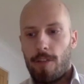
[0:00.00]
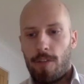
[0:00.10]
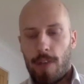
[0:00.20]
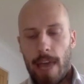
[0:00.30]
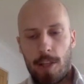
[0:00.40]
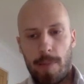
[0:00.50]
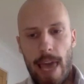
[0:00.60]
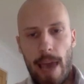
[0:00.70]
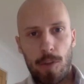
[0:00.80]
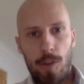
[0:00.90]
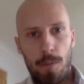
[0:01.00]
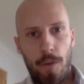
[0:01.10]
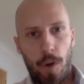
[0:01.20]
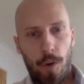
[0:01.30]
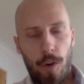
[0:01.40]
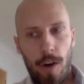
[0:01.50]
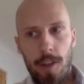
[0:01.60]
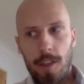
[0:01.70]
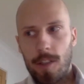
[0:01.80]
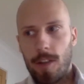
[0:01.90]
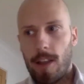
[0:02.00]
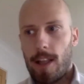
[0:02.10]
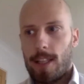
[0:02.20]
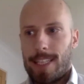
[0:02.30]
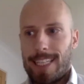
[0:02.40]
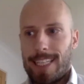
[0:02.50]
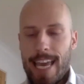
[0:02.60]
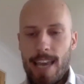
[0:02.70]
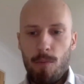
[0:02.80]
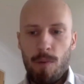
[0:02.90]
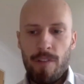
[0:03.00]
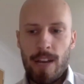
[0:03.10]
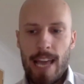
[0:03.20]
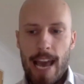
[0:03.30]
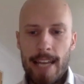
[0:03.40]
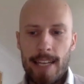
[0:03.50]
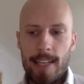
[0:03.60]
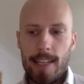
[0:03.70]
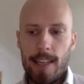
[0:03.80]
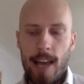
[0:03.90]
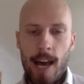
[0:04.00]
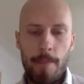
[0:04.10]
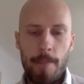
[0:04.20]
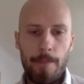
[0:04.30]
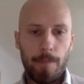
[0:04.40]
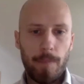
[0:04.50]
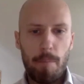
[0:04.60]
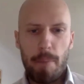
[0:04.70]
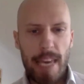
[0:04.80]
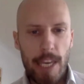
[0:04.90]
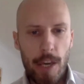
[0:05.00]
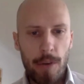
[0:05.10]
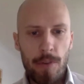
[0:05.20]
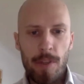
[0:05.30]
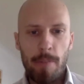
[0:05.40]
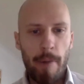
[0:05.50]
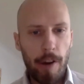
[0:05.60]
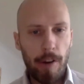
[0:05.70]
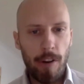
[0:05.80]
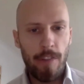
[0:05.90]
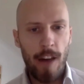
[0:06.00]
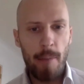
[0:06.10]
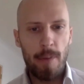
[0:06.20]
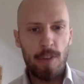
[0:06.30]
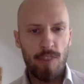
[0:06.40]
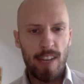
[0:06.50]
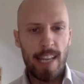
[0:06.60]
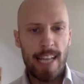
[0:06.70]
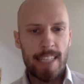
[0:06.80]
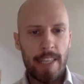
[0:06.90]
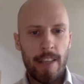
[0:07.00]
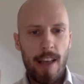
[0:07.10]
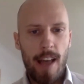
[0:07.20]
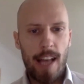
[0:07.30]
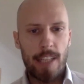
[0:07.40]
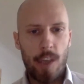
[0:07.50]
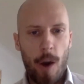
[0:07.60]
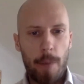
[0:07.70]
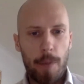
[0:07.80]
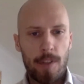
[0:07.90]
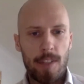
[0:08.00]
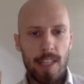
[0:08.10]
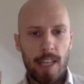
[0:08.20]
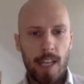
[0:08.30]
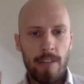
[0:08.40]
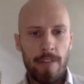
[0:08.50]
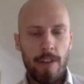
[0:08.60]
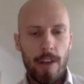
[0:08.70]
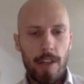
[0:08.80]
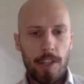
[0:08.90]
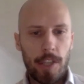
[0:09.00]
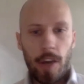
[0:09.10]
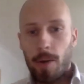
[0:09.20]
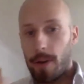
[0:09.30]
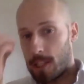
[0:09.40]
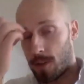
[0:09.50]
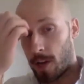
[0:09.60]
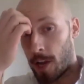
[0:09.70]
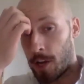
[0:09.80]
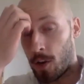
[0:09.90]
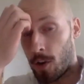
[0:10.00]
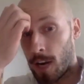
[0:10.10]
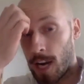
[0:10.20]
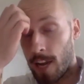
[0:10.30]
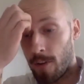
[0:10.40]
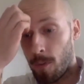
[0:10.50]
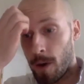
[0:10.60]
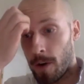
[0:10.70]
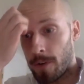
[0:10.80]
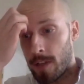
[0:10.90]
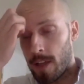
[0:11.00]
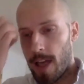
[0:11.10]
to be able to move across to date we've only had um, PUs and microfibers really as the as the options to kind of to go into a non-leather world